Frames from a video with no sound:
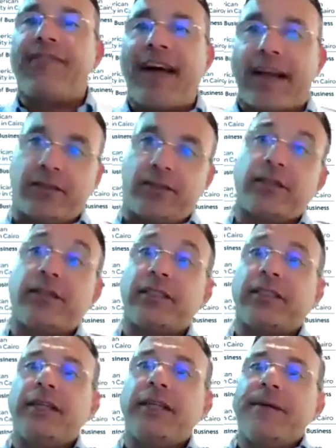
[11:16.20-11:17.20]

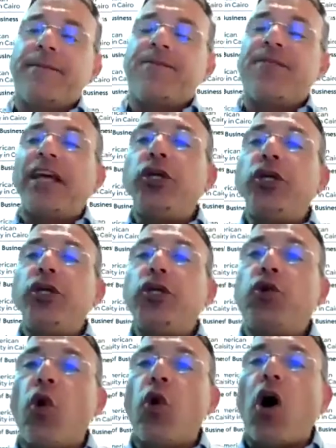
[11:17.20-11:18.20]
factors, that
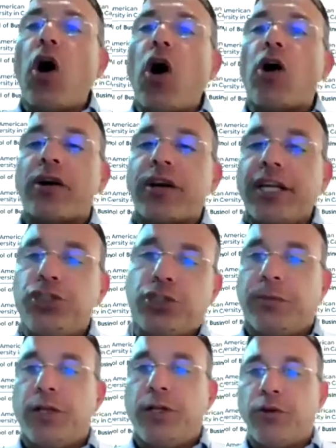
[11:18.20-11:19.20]
you are reachable.
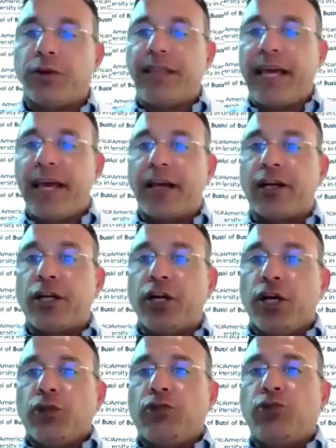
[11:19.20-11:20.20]
You're there
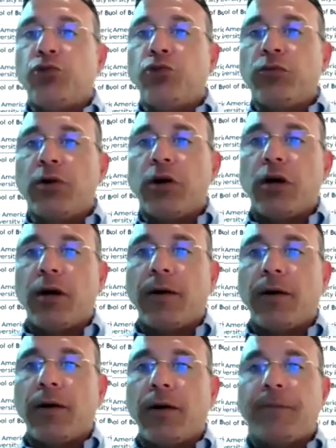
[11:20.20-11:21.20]
to
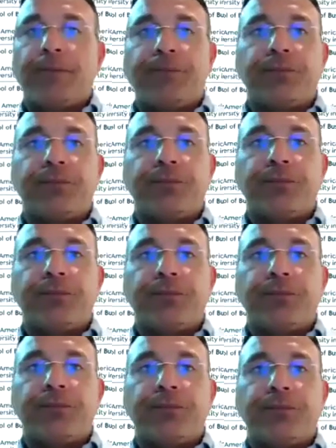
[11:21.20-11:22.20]

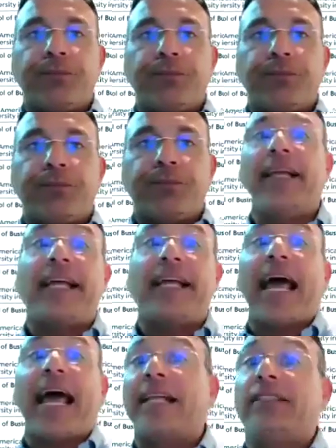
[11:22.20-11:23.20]
take their
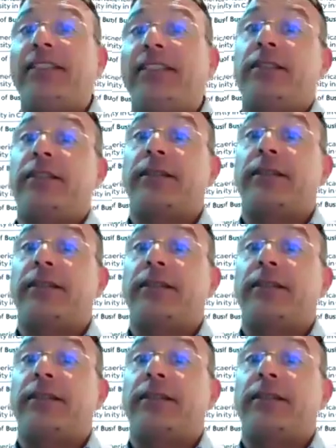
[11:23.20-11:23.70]
questions, to take their